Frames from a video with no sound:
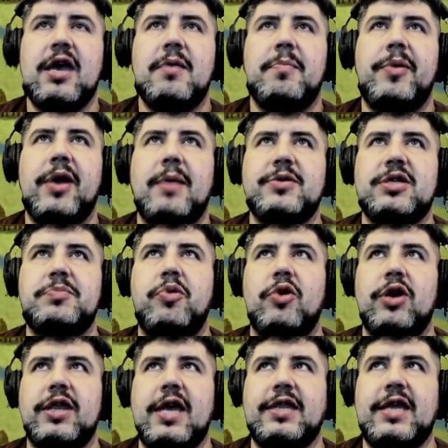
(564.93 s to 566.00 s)
But I'm just
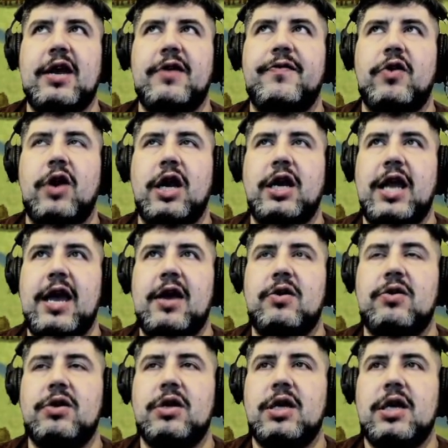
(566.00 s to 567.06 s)
putting that there for right now
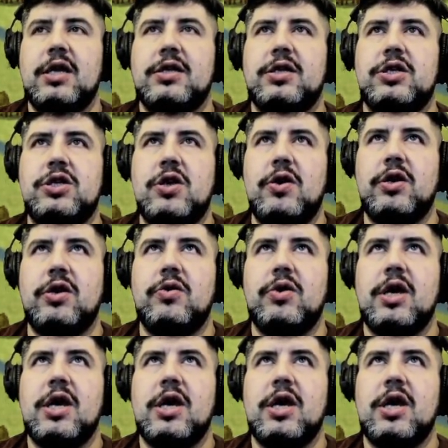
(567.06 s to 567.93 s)
to show you.